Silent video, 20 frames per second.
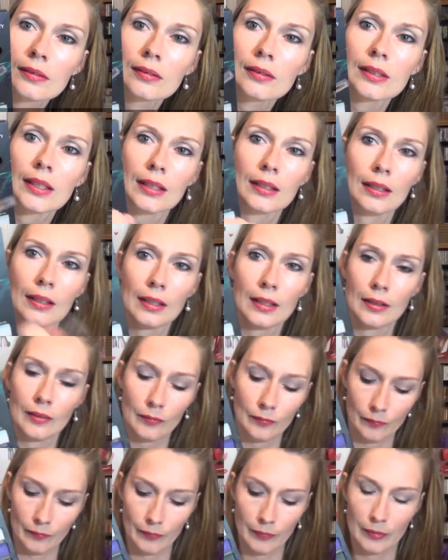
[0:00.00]
Take that out.
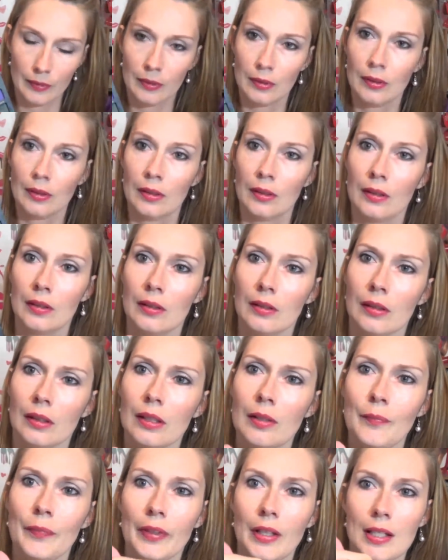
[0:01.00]
The
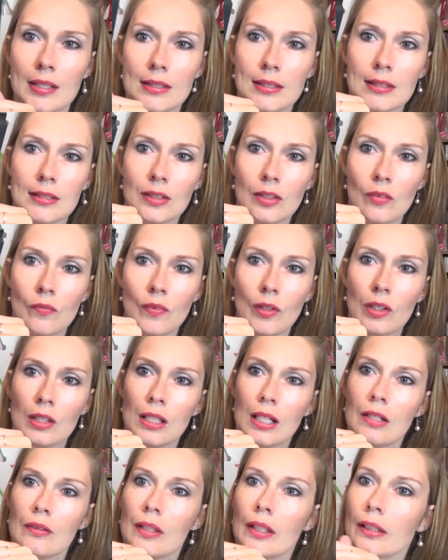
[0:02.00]
lip glosses don't fall
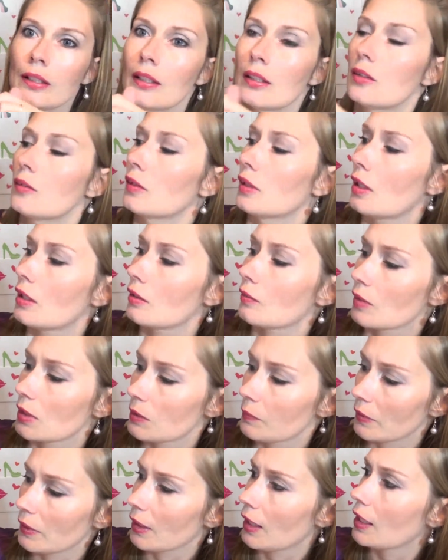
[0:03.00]
out like they do in the other ones,
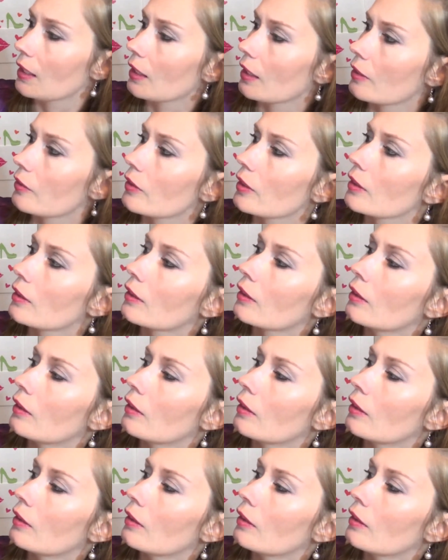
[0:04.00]
but the eyeliner did.